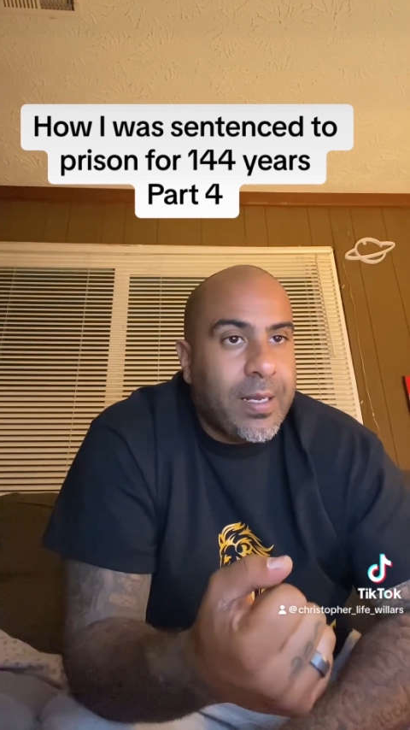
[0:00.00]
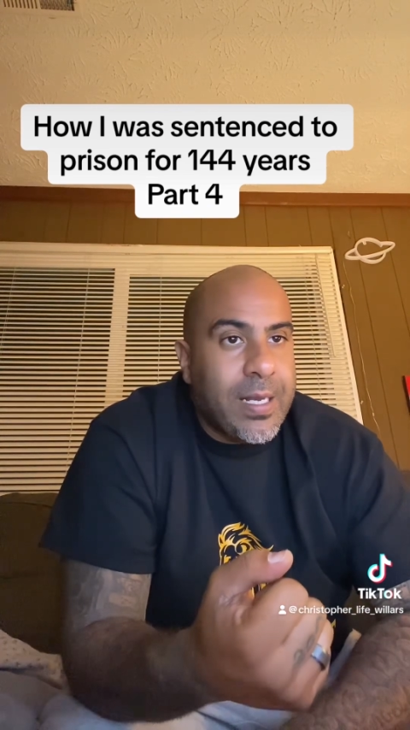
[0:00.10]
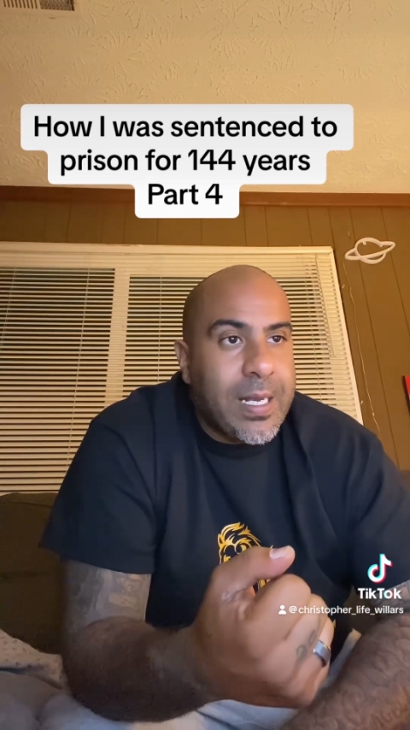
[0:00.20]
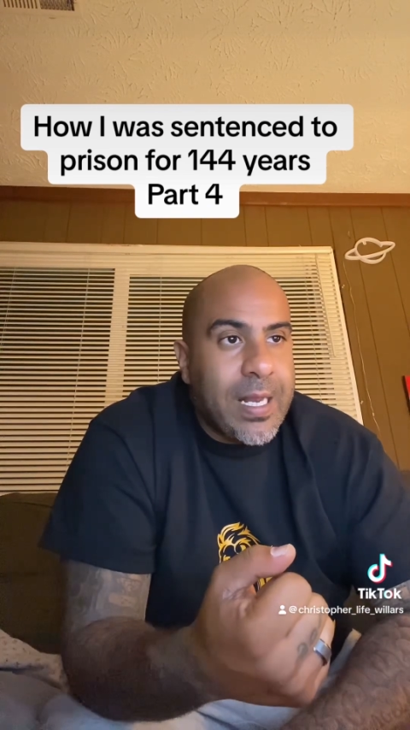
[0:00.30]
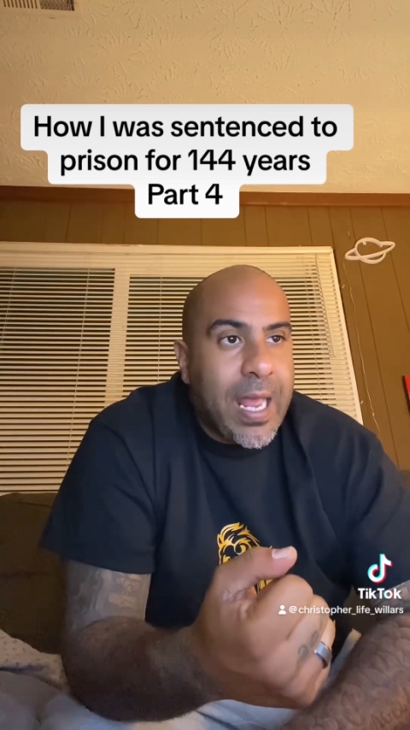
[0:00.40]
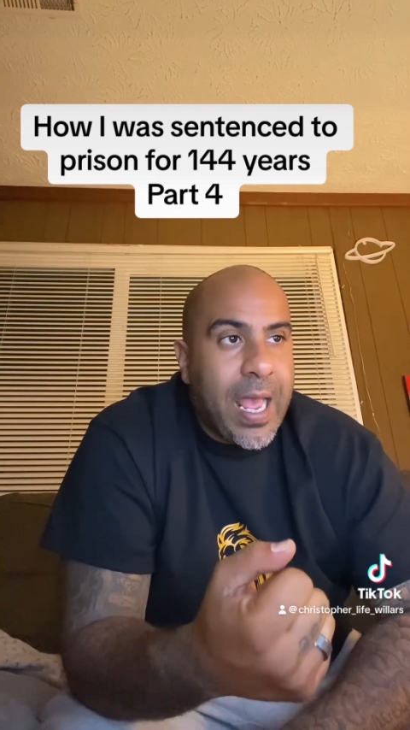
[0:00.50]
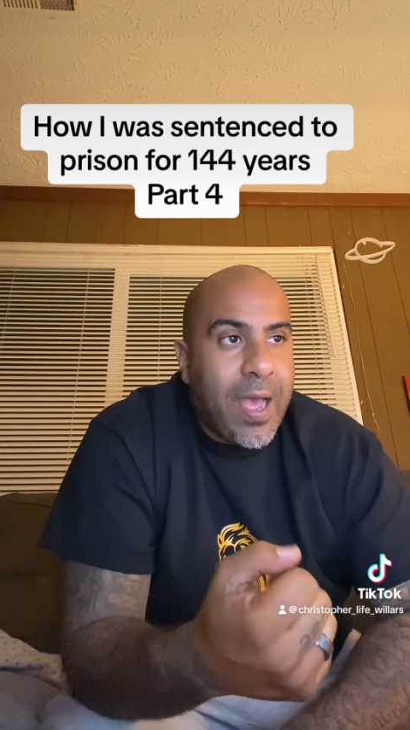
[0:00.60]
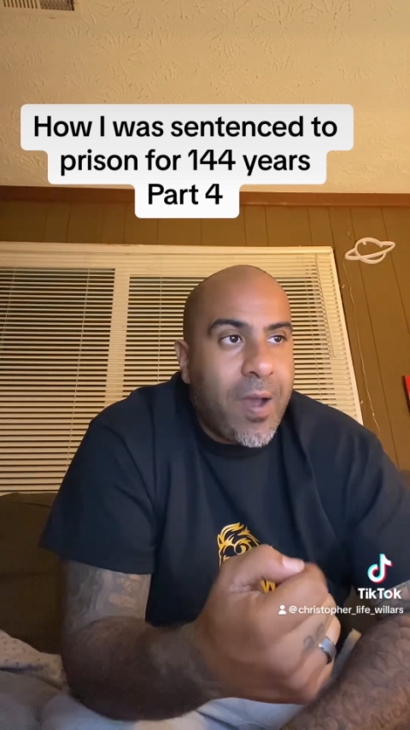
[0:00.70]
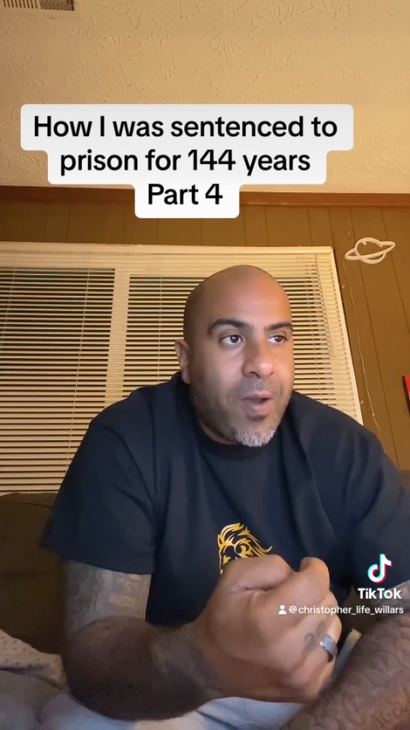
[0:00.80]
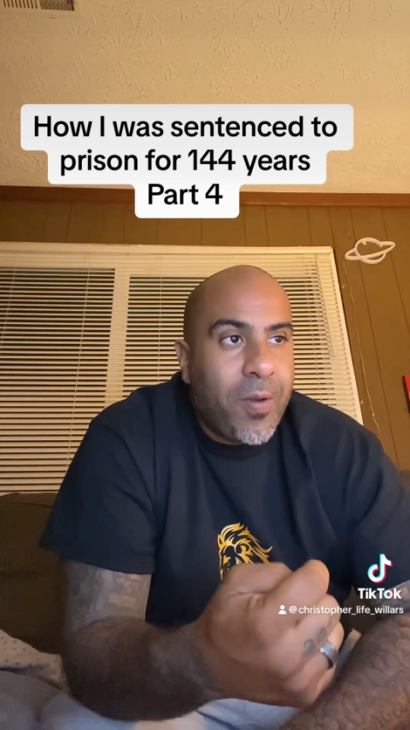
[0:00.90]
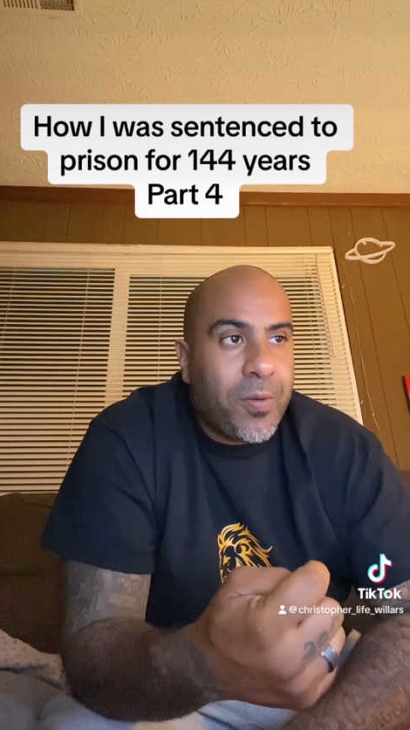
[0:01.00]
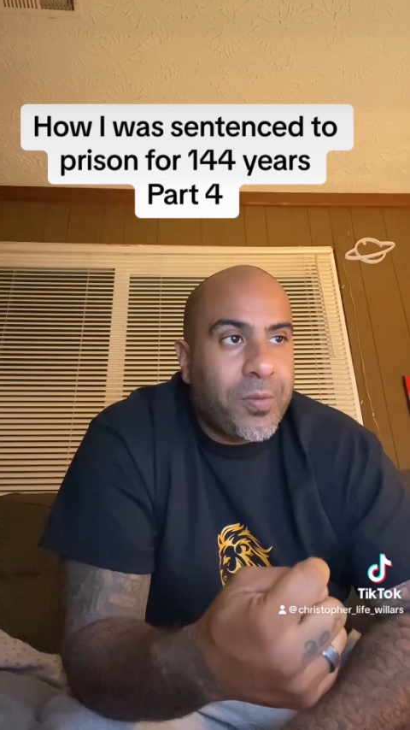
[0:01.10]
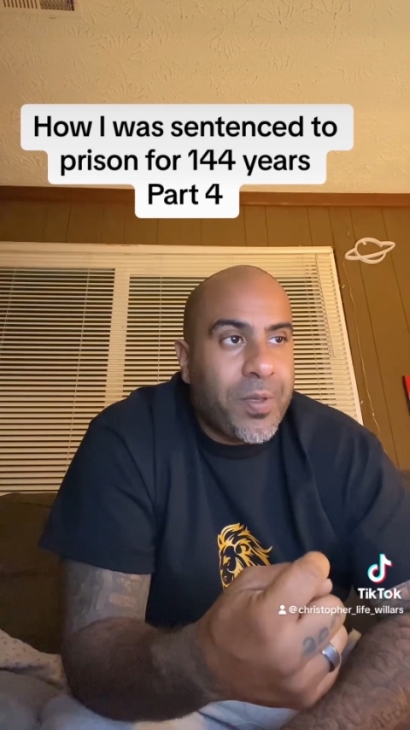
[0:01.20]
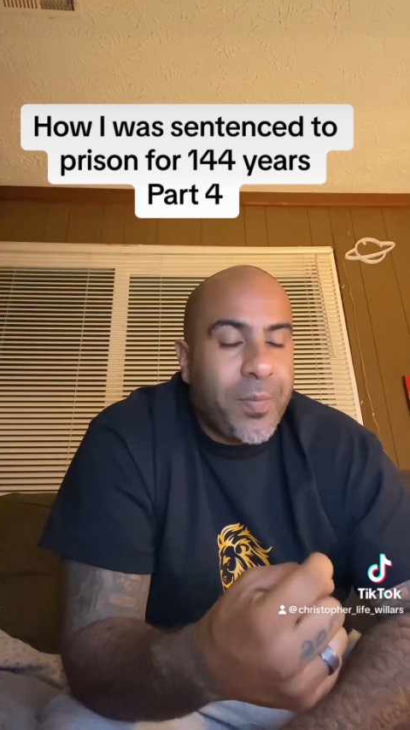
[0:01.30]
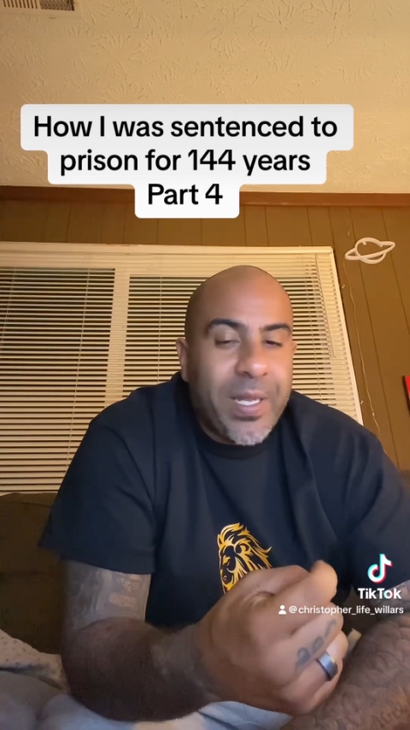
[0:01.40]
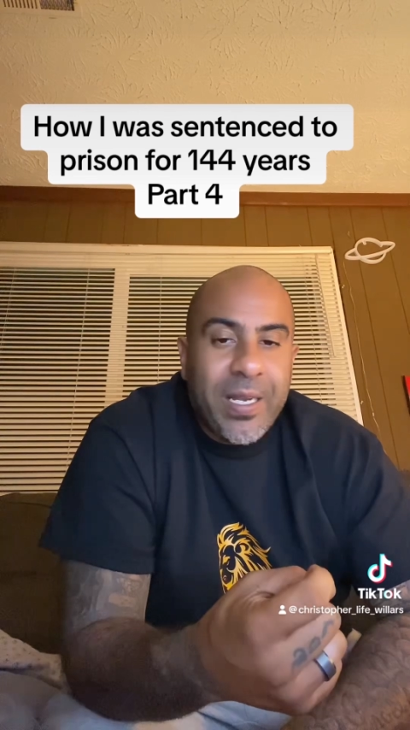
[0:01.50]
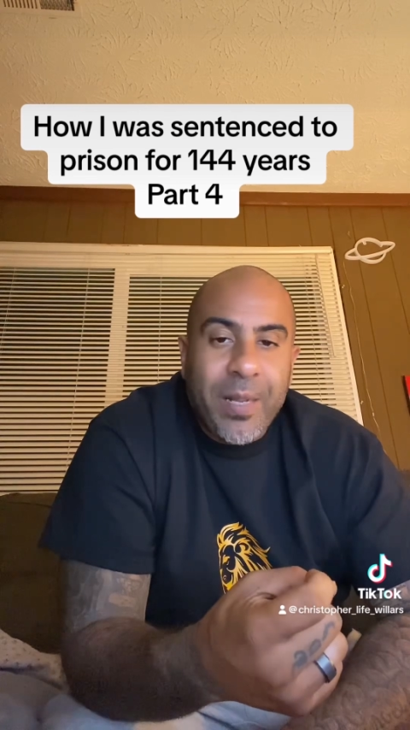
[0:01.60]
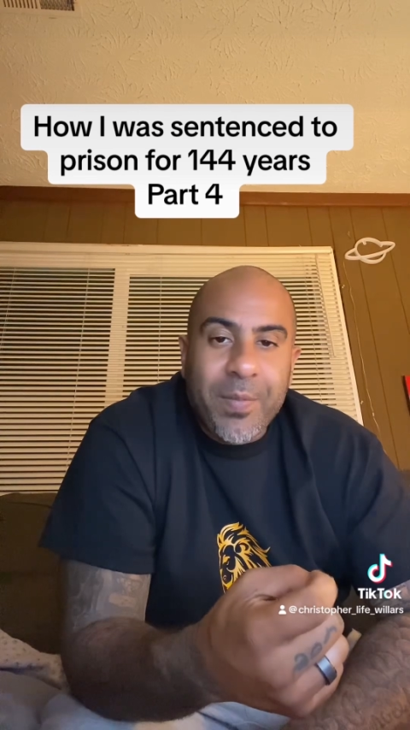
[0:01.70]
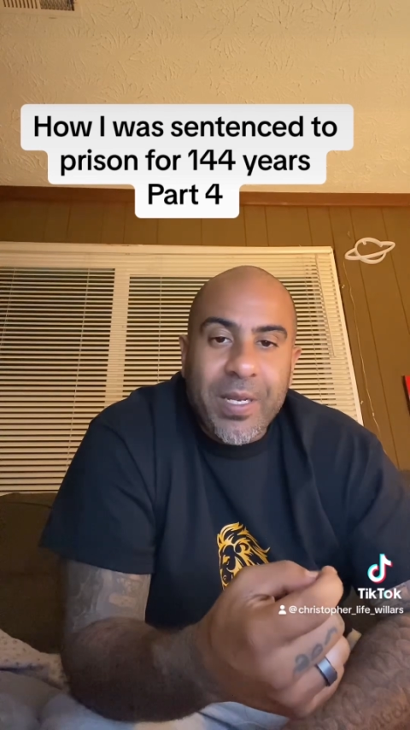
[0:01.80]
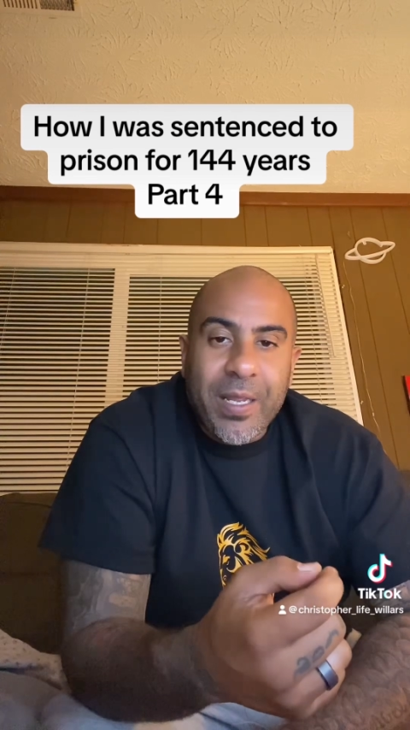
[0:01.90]
Now, the minute
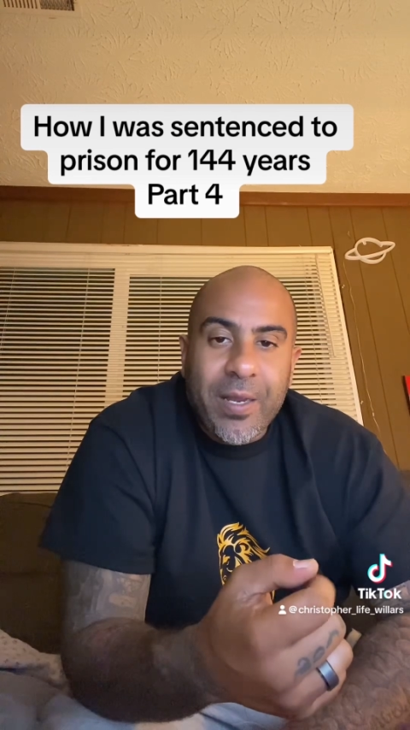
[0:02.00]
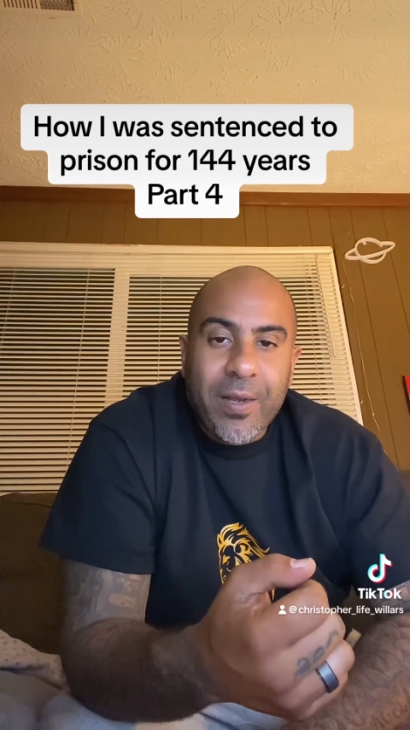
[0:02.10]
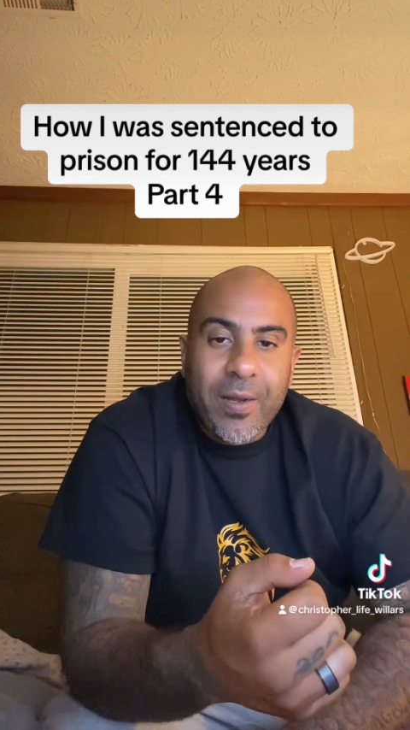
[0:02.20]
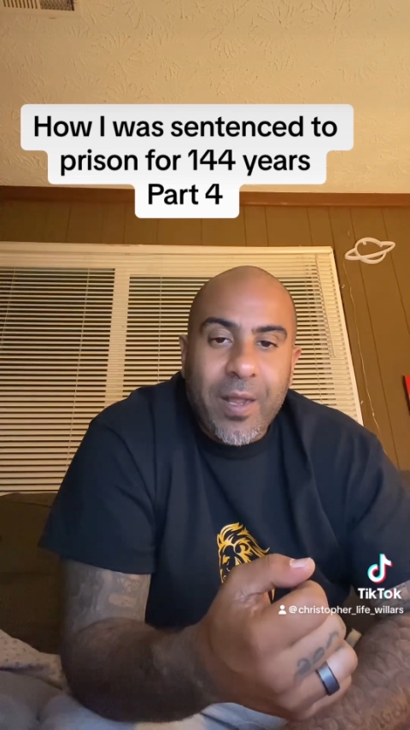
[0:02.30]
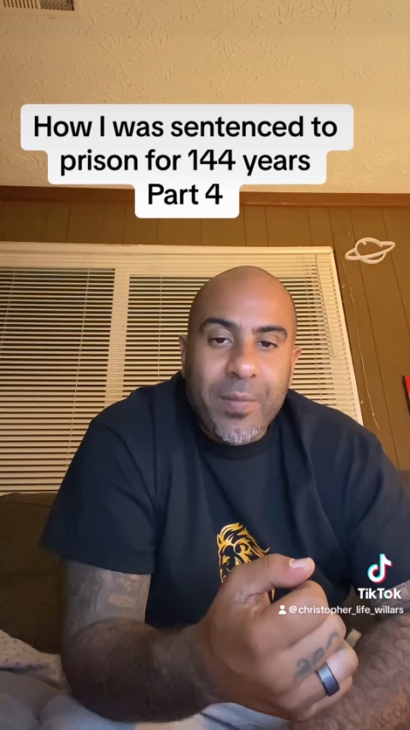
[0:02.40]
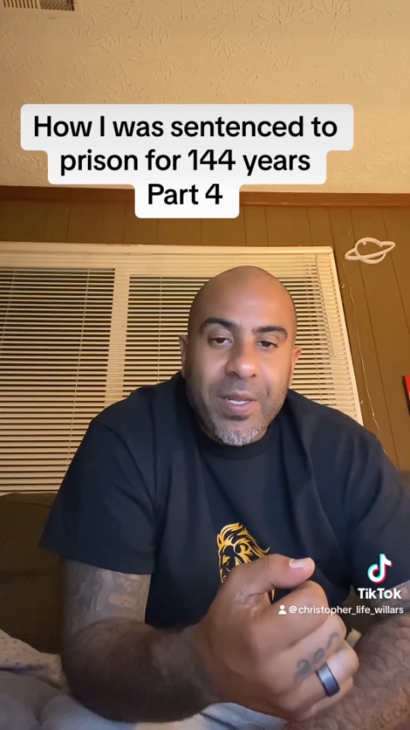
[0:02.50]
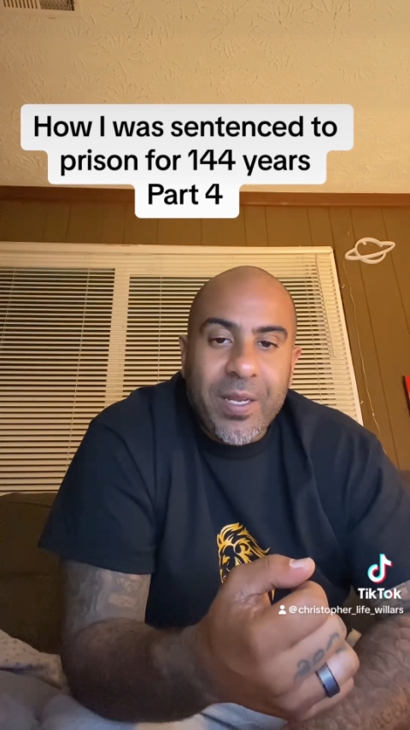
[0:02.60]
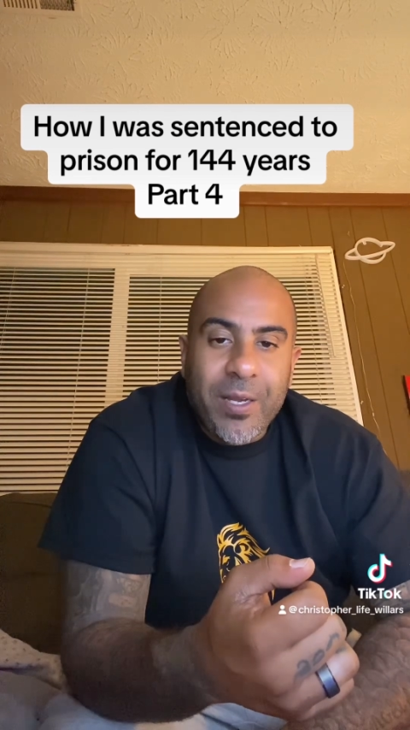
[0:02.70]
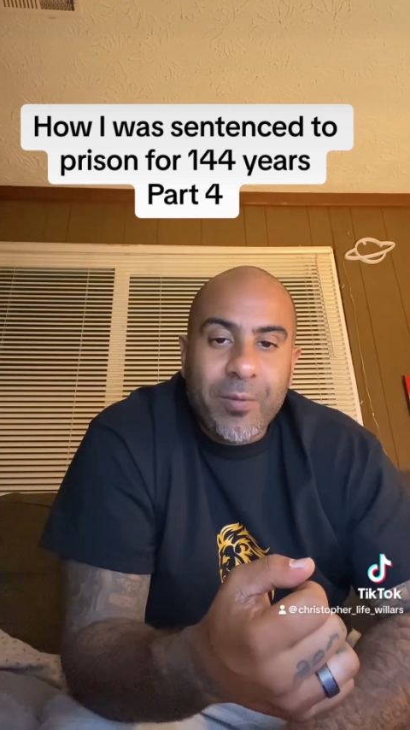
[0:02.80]
I'm in there